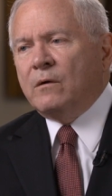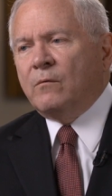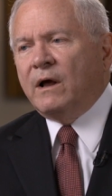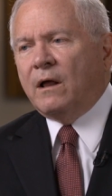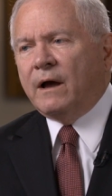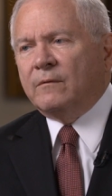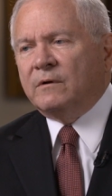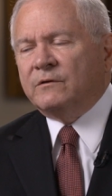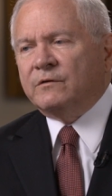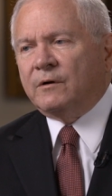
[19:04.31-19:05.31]
Well, I
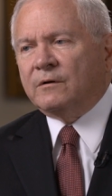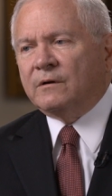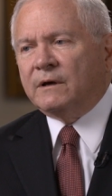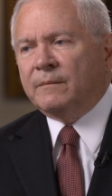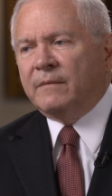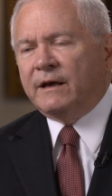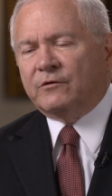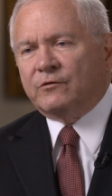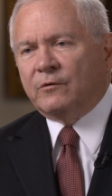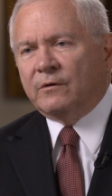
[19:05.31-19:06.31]
would certainly make
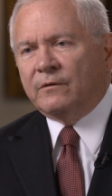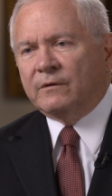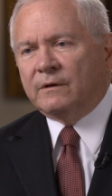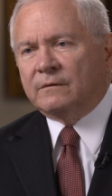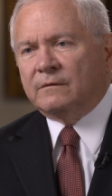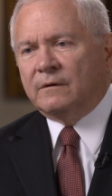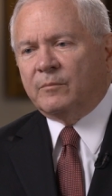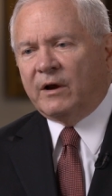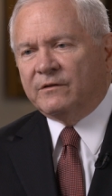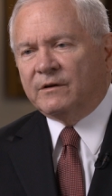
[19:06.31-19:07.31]
sure that the
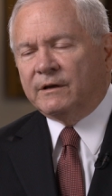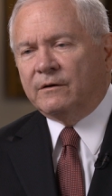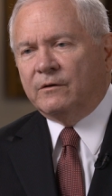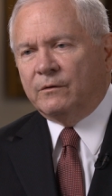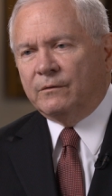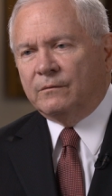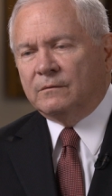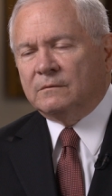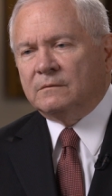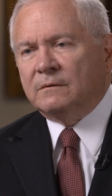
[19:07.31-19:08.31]
president knew
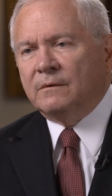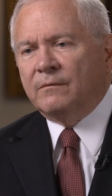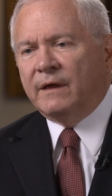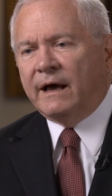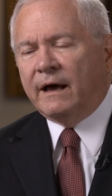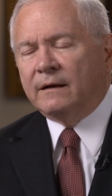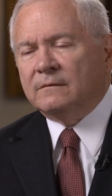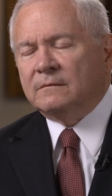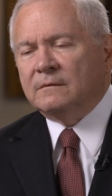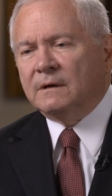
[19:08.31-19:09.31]
that,
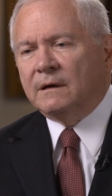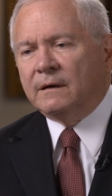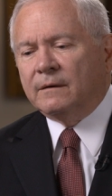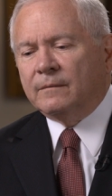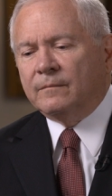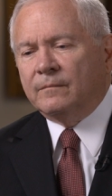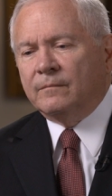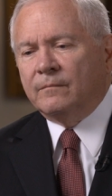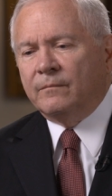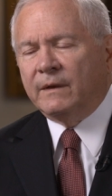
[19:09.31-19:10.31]
um,
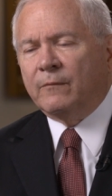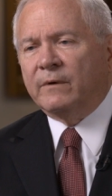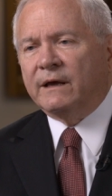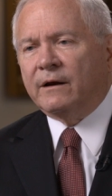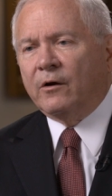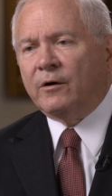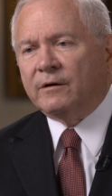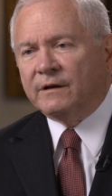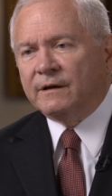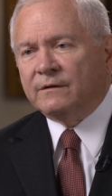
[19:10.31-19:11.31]
that we had
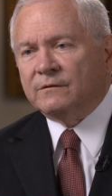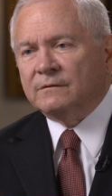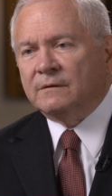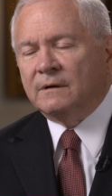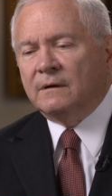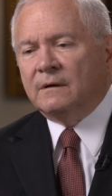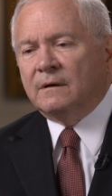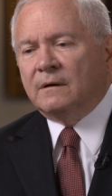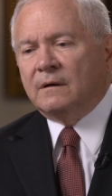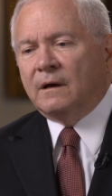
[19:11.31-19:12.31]
learned this.
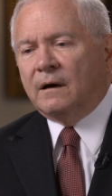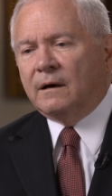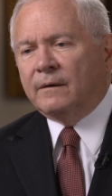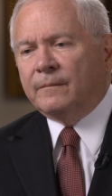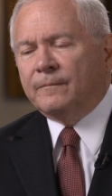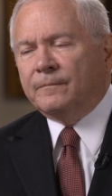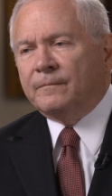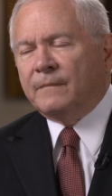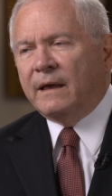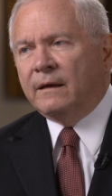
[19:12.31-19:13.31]
Um,
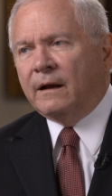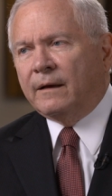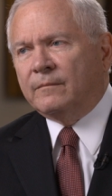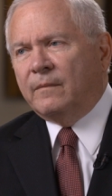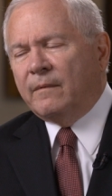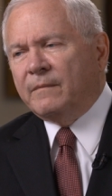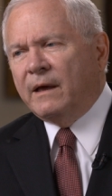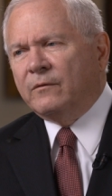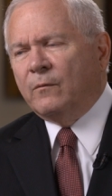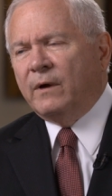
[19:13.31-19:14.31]
and I...
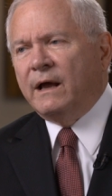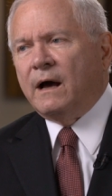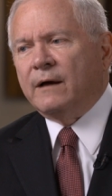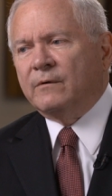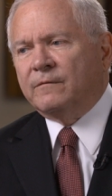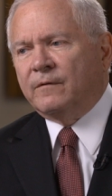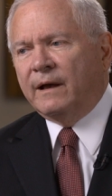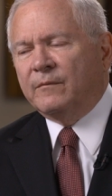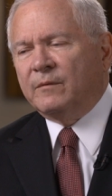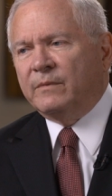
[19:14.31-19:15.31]
And the way I would
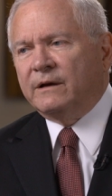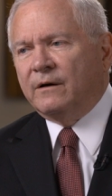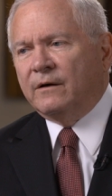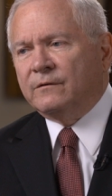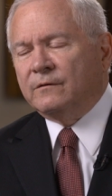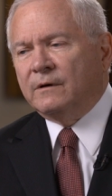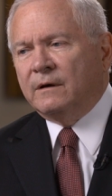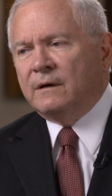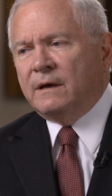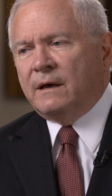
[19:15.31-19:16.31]
frame it, because
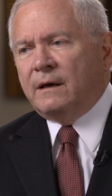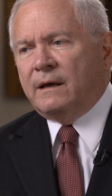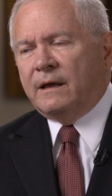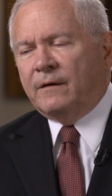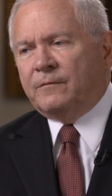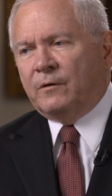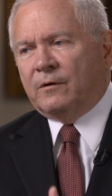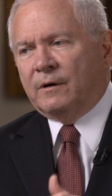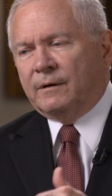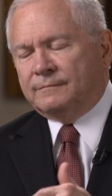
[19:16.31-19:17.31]
if
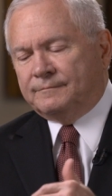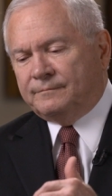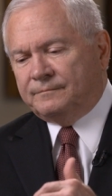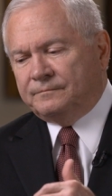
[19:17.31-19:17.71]
you're um,